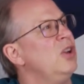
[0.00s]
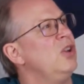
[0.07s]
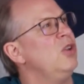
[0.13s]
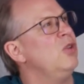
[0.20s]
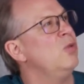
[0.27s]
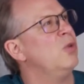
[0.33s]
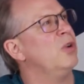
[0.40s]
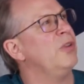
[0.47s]

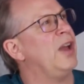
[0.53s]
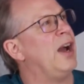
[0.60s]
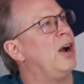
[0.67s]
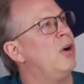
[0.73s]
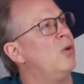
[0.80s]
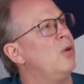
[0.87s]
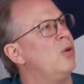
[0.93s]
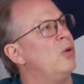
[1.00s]
you will
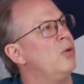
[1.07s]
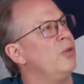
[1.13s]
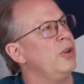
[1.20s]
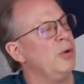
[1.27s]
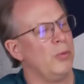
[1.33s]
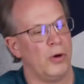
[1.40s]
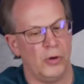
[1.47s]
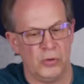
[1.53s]
now
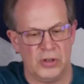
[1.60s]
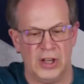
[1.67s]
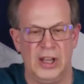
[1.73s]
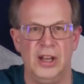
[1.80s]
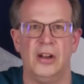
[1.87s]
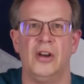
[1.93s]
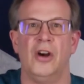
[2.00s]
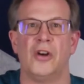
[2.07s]
only
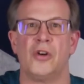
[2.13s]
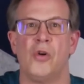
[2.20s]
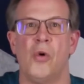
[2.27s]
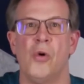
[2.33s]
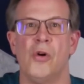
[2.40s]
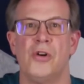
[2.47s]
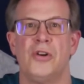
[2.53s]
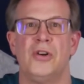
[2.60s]
rotate a
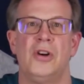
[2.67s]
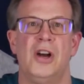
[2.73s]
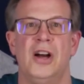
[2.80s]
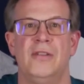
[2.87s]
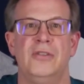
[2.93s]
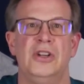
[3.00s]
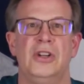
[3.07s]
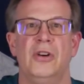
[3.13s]
quarter
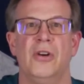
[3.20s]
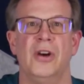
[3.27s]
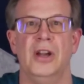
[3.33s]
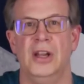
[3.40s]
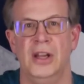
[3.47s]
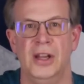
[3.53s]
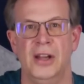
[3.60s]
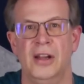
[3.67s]
of a
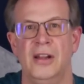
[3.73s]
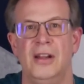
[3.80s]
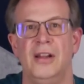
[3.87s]
degree